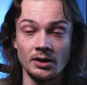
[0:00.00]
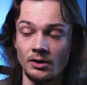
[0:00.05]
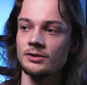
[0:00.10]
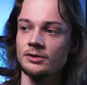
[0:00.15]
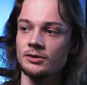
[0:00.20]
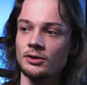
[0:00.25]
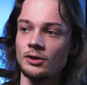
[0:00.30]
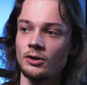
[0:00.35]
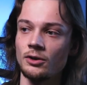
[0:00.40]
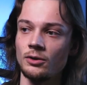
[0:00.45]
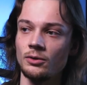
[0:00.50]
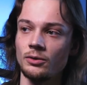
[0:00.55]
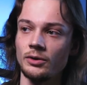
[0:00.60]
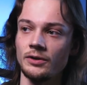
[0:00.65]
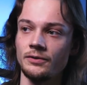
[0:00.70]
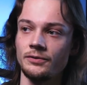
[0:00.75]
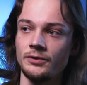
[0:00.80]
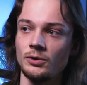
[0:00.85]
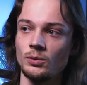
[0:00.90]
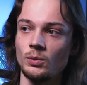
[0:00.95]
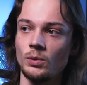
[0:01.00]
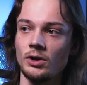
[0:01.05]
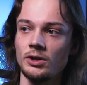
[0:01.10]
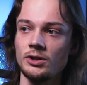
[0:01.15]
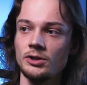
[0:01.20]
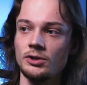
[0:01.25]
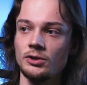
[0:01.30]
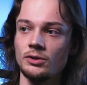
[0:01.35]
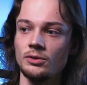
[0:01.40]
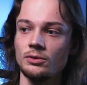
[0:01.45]
So if you
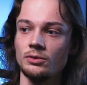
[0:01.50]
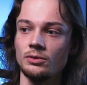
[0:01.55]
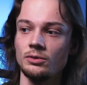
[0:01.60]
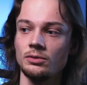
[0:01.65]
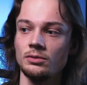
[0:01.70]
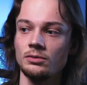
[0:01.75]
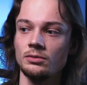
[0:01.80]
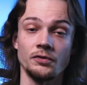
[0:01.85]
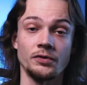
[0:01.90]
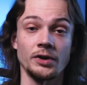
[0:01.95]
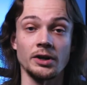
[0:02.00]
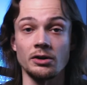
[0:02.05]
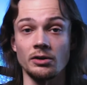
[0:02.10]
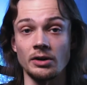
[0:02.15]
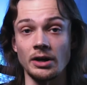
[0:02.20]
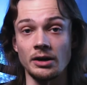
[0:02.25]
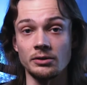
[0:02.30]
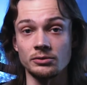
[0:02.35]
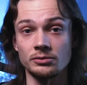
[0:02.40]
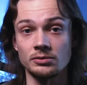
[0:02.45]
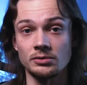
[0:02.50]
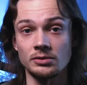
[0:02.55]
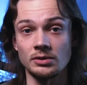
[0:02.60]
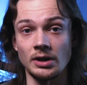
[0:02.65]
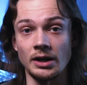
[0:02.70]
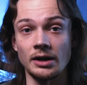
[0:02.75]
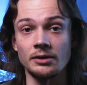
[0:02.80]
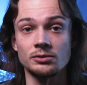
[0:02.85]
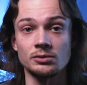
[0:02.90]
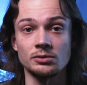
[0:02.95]
want to figure out
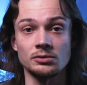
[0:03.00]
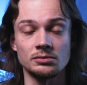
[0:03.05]
how